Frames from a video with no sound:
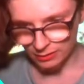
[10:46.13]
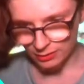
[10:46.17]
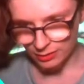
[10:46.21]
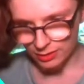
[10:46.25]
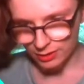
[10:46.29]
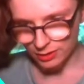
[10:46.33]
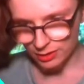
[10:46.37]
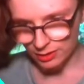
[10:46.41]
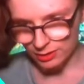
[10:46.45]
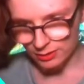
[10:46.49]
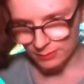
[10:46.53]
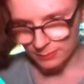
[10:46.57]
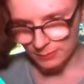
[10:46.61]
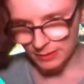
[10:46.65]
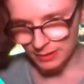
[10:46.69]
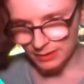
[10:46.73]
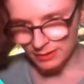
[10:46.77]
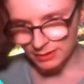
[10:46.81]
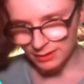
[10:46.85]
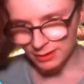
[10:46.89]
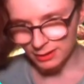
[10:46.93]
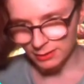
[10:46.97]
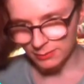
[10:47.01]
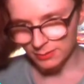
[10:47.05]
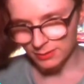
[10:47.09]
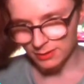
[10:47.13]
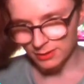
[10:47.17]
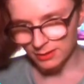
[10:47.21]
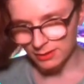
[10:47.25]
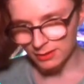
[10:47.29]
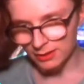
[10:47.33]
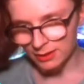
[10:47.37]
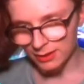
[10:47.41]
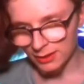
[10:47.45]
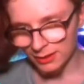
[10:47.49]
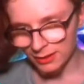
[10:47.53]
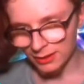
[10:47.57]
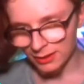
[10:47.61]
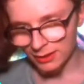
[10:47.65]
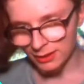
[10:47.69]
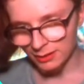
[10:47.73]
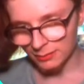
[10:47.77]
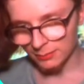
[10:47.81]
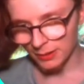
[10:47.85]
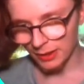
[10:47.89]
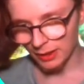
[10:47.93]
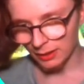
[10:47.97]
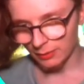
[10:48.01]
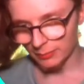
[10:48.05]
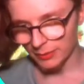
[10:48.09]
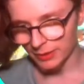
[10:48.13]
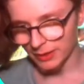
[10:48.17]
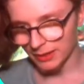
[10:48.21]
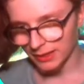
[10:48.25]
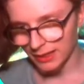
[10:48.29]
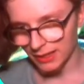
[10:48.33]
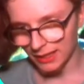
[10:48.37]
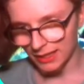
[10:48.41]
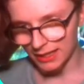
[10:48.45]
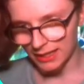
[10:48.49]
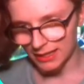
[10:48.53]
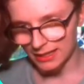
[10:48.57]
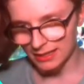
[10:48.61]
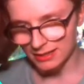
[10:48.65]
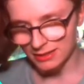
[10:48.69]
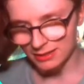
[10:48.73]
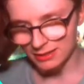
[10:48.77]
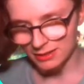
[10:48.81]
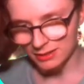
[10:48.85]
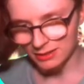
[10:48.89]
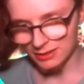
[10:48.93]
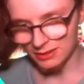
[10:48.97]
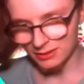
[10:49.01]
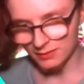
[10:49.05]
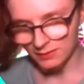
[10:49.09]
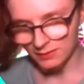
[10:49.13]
Just means he was thinking about me, guys.